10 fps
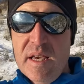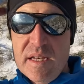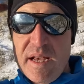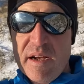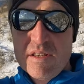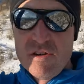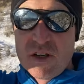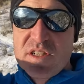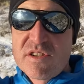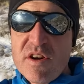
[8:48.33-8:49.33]
Now you
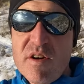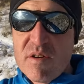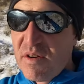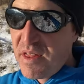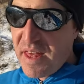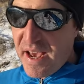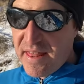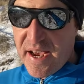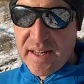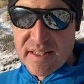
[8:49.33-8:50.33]
can show that
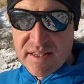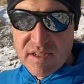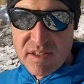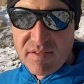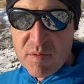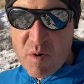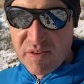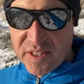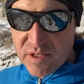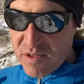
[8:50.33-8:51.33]
that's essentially
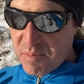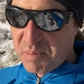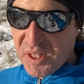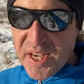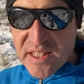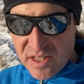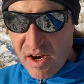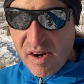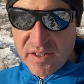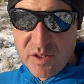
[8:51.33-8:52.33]
diffeomorphic to the plane to
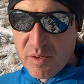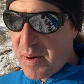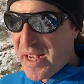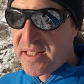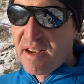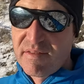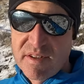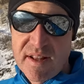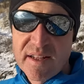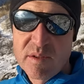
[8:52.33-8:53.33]
R2 by itself.
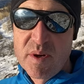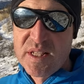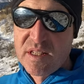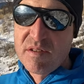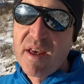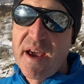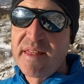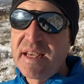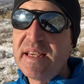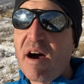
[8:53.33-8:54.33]
There's lots of ways to do that.
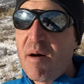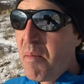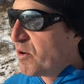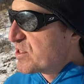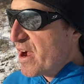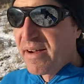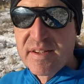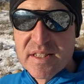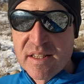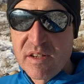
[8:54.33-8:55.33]
The most
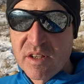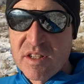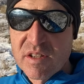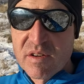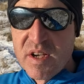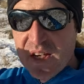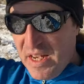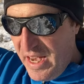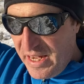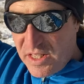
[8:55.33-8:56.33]
obvious thing you can do
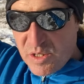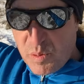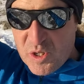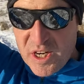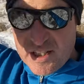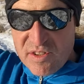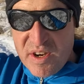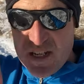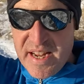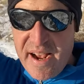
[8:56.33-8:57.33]
is just project
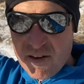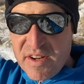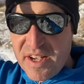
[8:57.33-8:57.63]
straight down,